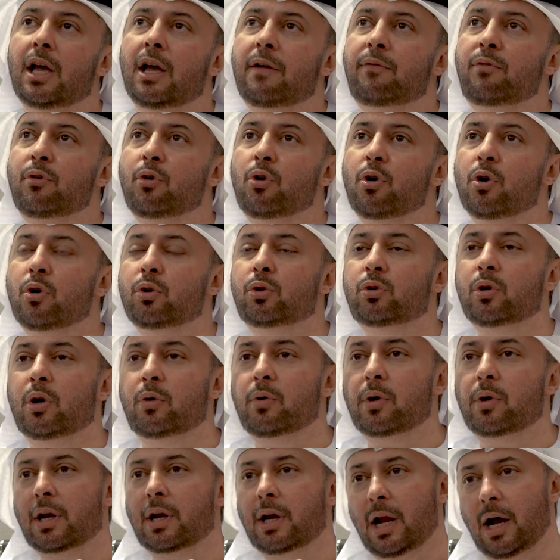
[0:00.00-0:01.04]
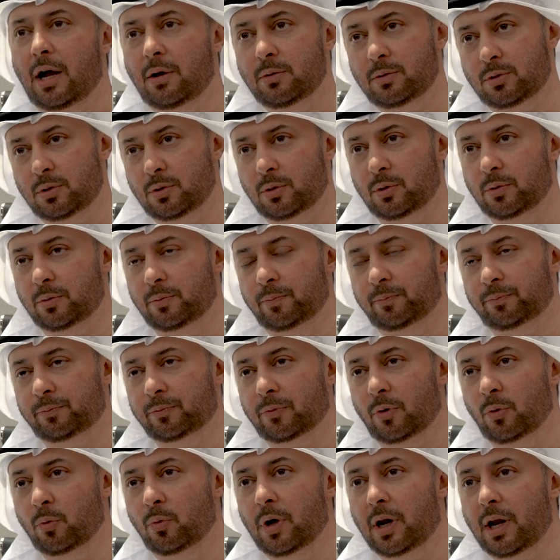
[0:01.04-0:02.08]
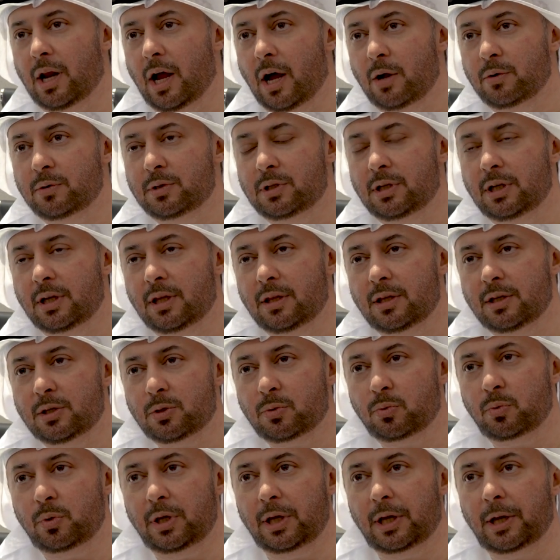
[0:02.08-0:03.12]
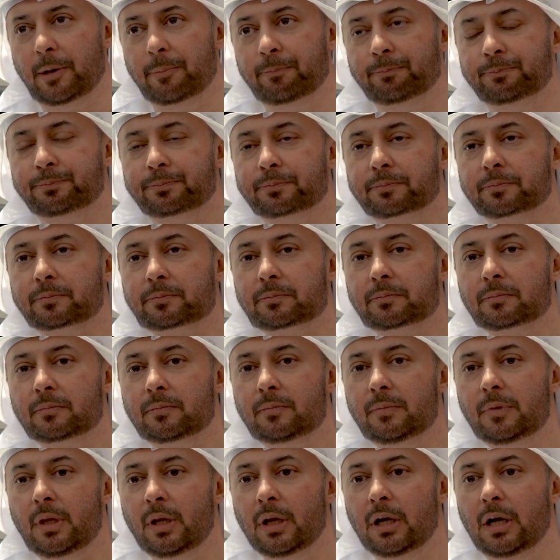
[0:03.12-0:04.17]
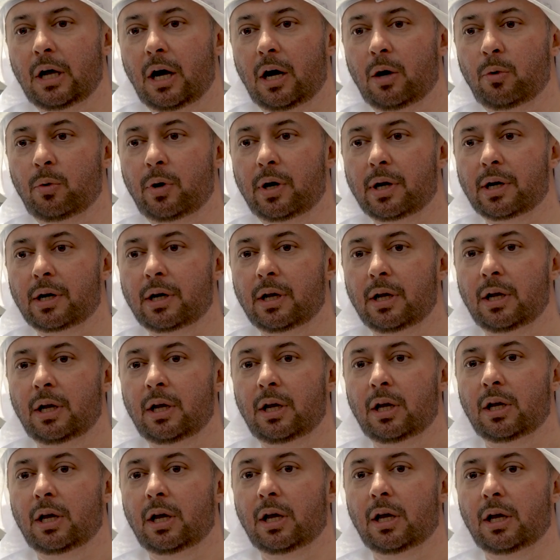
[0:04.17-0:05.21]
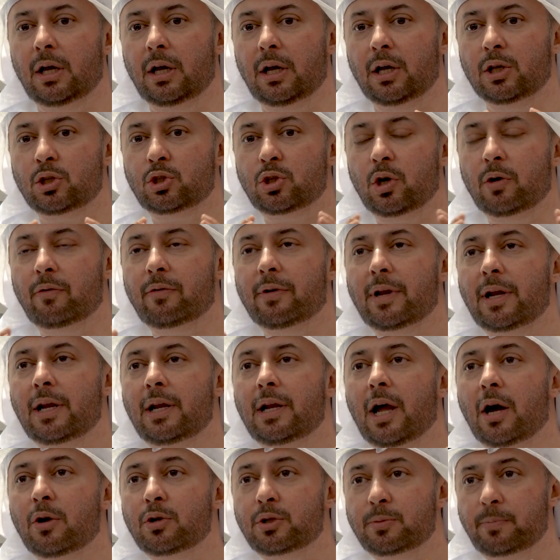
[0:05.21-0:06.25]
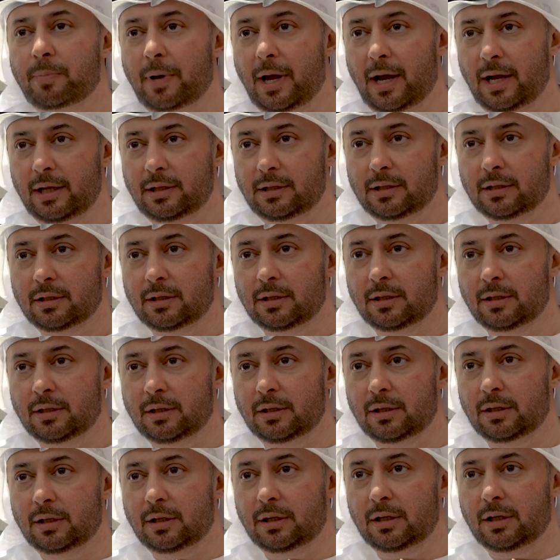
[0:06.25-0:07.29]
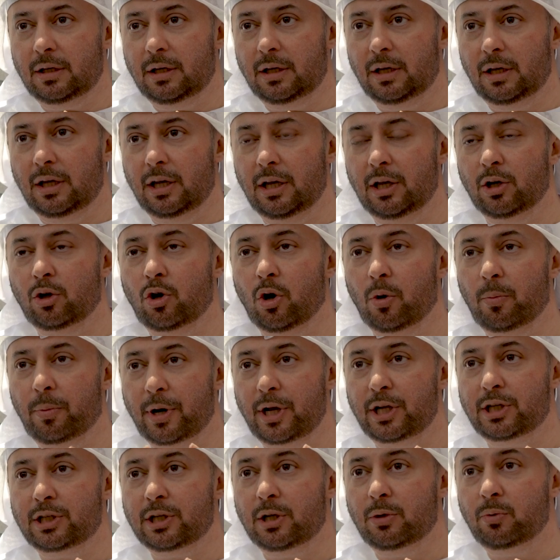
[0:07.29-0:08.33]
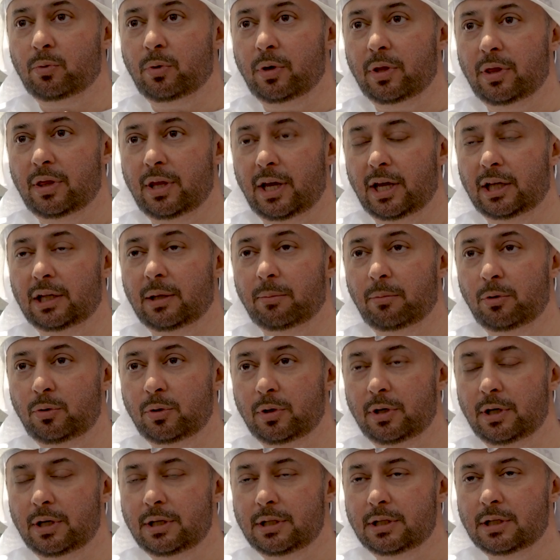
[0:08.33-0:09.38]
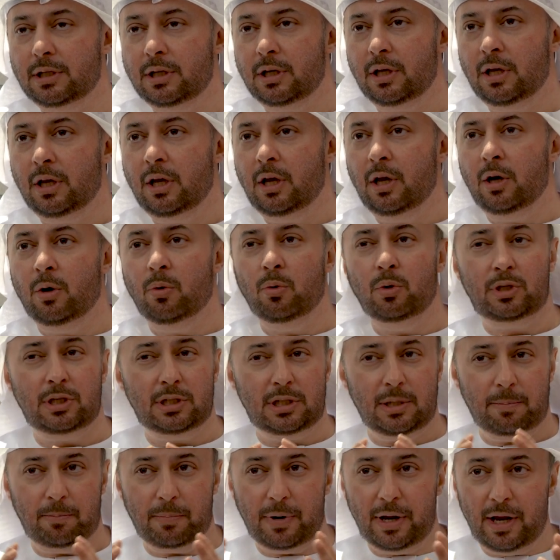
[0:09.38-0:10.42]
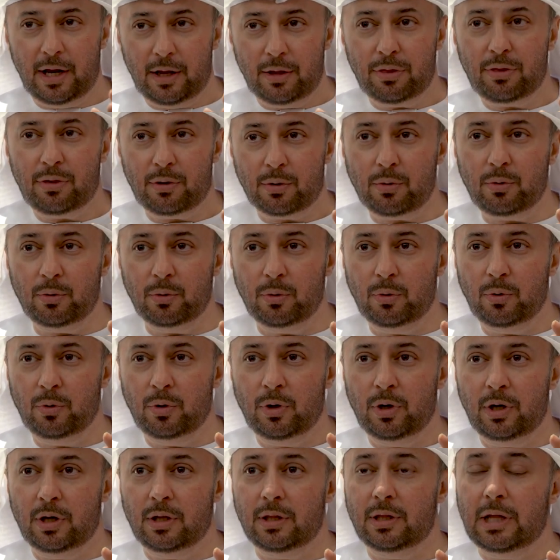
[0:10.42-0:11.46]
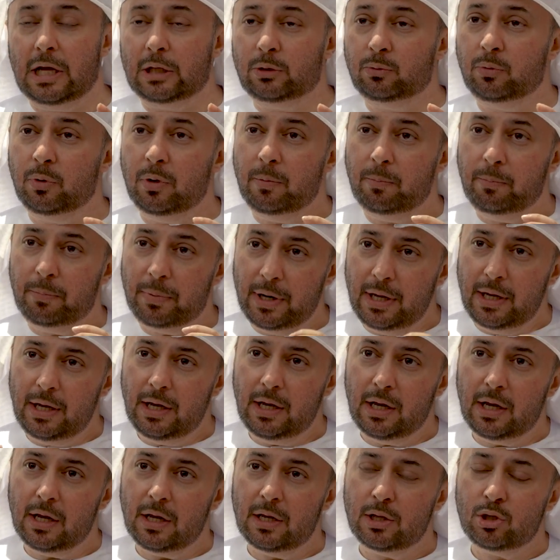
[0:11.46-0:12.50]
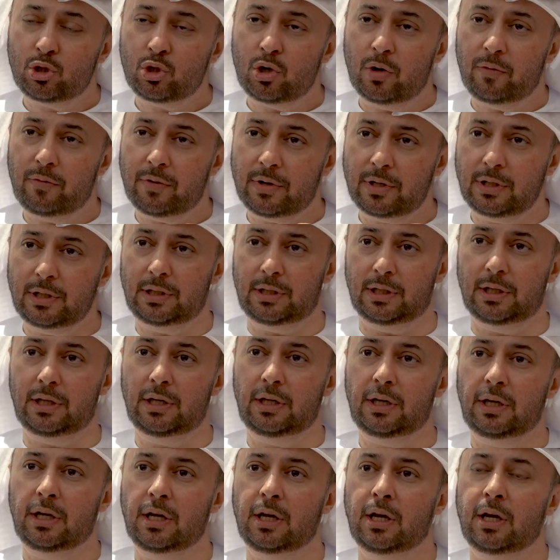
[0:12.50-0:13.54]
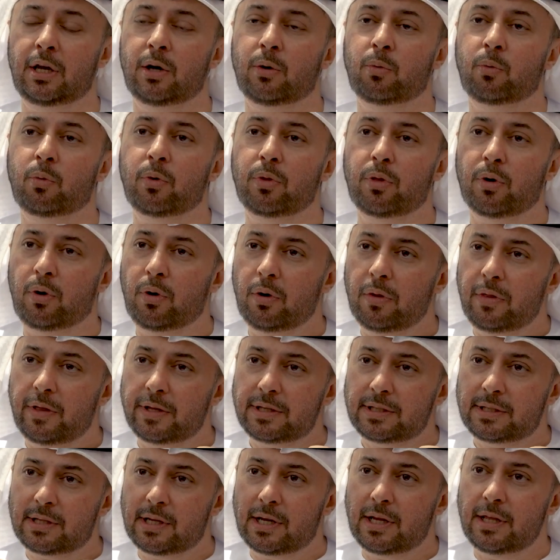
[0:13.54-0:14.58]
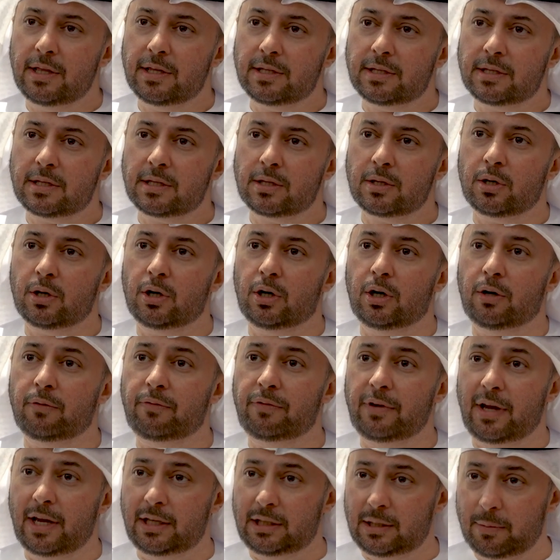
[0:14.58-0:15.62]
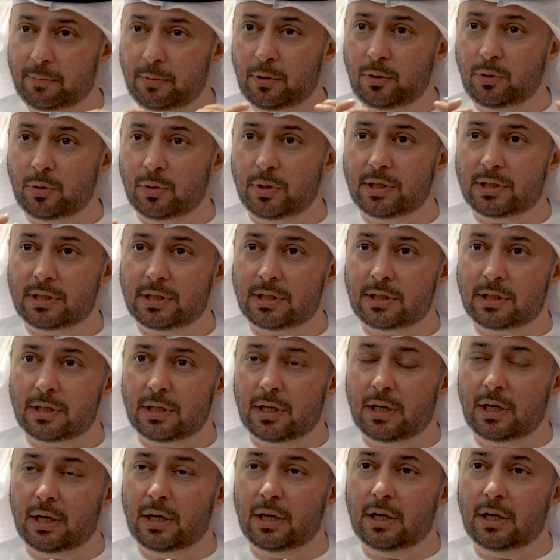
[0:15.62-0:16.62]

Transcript: If you go to cloud zone, we are launching this week our sovereign launchpad in cooperation with AWS, which is a breakthrough that will bring sovereignty with all the strengths of AWS